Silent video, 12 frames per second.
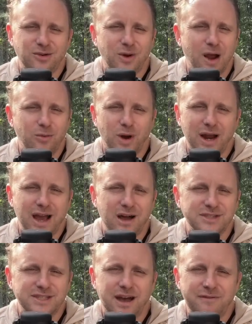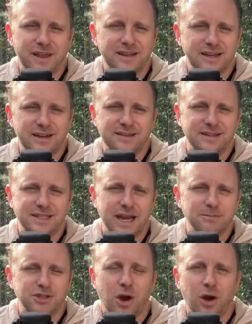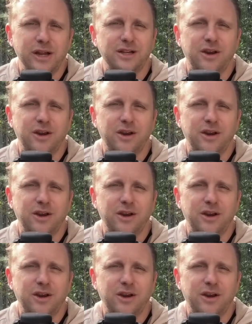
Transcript: Crown Royale stuff. They did it to James Harden